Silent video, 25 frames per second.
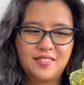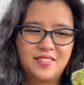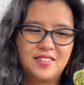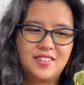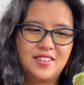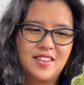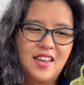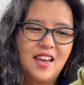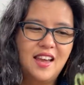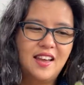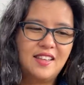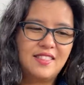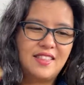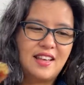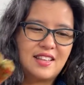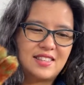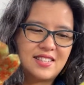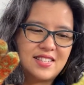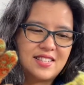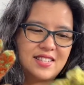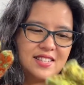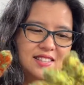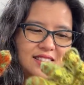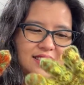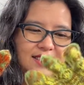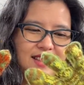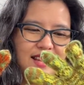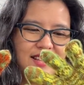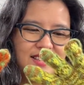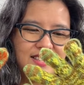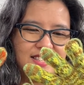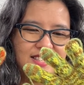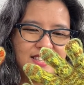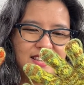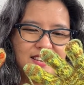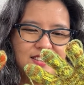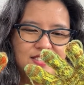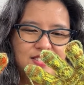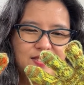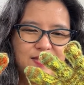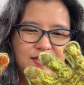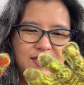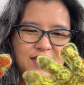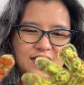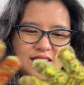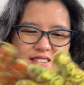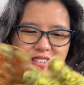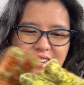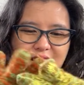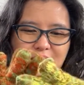yeah, that's those
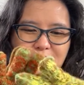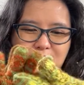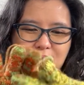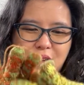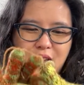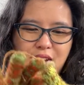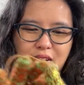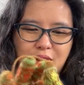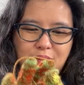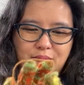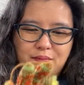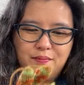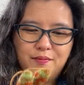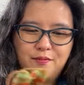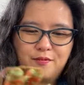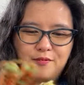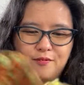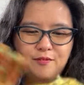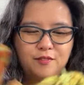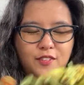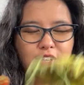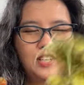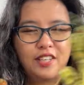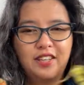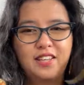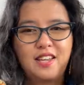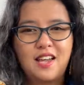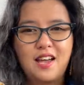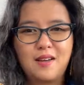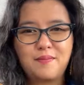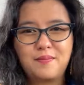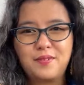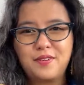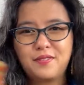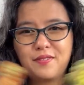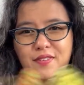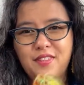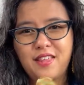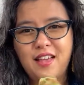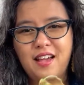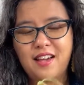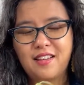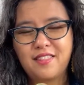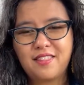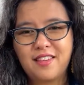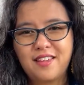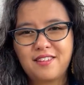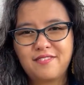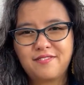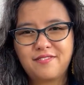ones, and I'm really happy with how
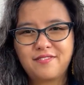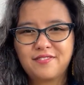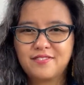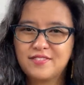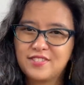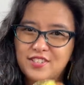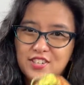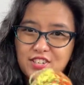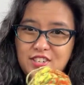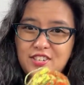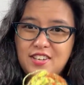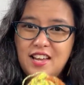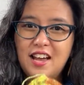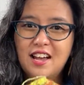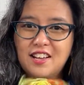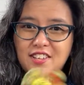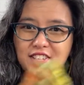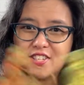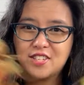they've turned out.